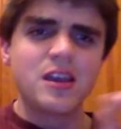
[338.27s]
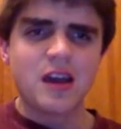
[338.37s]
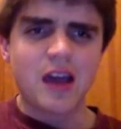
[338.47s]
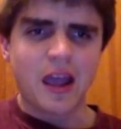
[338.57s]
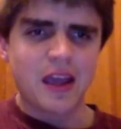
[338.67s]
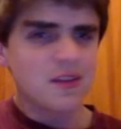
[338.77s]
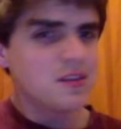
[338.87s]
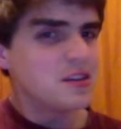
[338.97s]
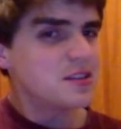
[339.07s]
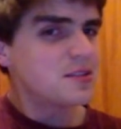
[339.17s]
I can at
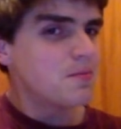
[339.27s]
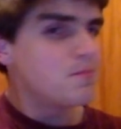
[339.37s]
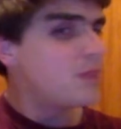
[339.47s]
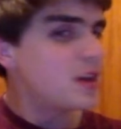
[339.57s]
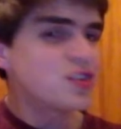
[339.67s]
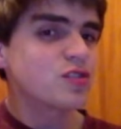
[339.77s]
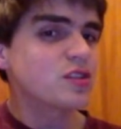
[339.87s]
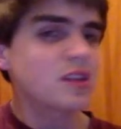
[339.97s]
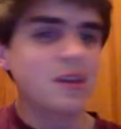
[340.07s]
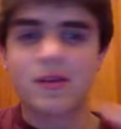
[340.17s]
least measure
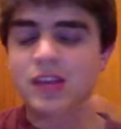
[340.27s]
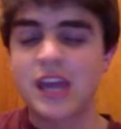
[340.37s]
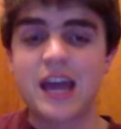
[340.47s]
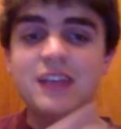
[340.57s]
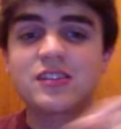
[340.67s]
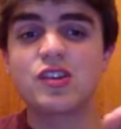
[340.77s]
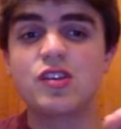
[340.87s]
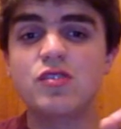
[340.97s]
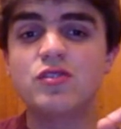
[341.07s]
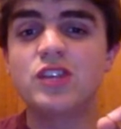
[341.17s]
something about the acid
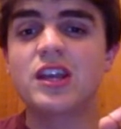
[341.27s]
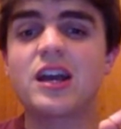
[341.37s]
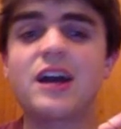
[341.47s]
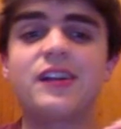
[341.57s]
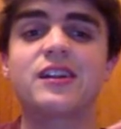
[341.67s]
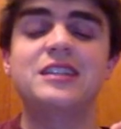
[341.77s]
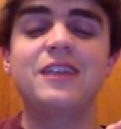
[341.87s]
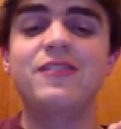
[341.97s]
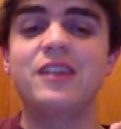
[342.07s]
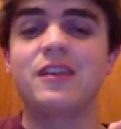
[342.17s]
using the
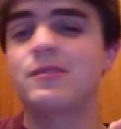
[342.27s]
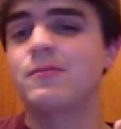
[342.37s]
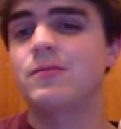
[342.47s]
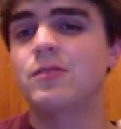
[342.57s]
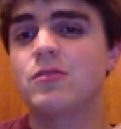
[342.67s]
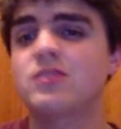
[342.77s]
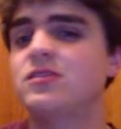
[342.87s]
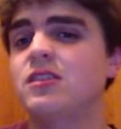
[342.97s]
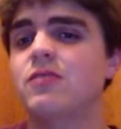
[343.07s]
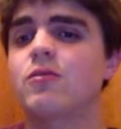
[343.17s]
conductivity of it. You can
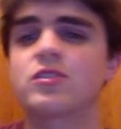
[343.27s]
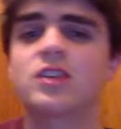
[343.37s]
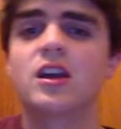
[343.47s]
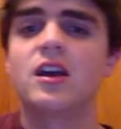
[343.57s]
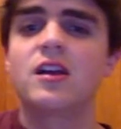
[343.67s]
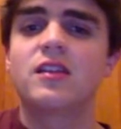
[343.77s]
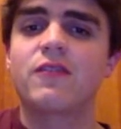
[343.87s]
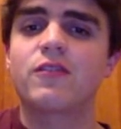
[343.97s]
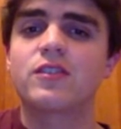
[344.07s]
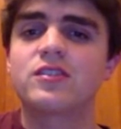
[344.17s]
see, of course, that
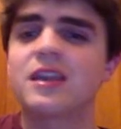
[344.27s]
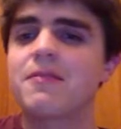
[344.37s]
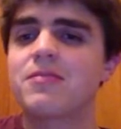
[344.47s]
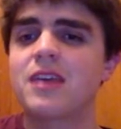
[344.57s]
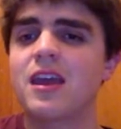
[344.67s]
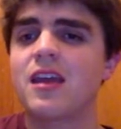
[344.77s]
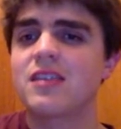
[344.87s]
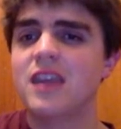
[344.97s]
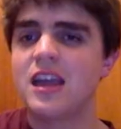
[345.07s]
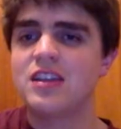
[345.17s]
for the same thing,
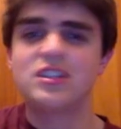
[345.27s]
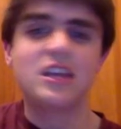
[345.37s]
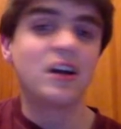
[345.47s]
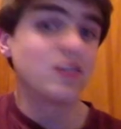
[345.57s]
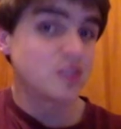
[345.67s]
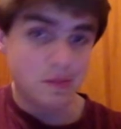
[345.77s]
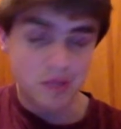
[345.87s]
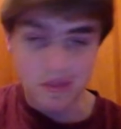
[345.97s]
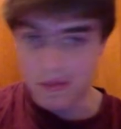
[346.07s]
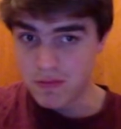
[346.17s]
the HCl seems
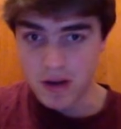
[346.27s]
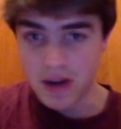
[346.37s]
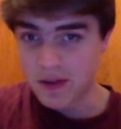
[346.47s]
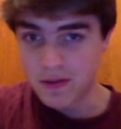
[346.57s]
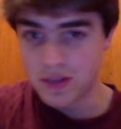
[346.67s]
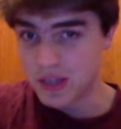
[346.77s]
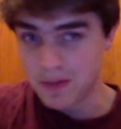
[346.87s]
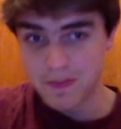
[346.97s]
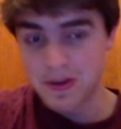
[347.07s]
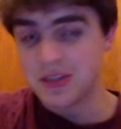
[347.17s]
to be brighter for
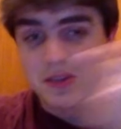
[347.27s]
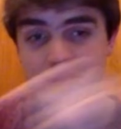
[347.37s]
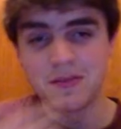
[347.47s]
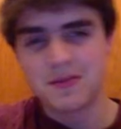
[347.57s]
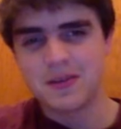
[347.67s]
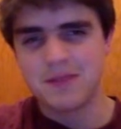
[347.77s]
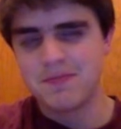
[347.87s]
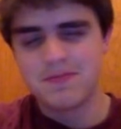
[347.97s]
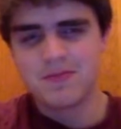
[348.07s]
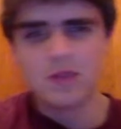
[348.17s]
some reason.
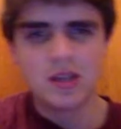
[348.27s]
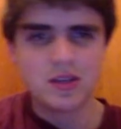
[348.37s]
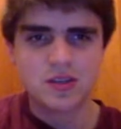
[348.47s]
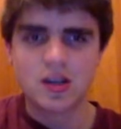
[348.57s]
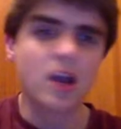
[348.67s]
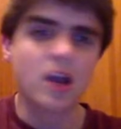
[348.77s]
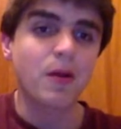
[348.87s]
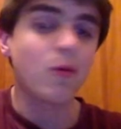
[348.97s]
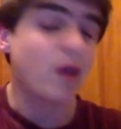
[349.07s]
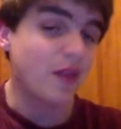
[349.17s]
We can talk
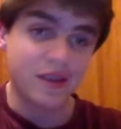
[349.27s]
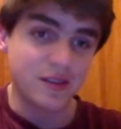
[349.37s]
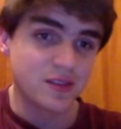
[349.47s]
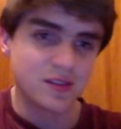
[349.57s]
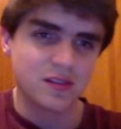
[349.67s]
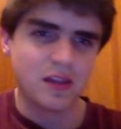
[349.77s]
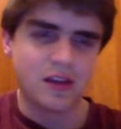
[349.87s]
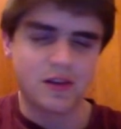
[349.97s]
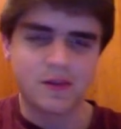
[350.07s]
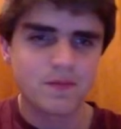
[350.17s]
about why that is later.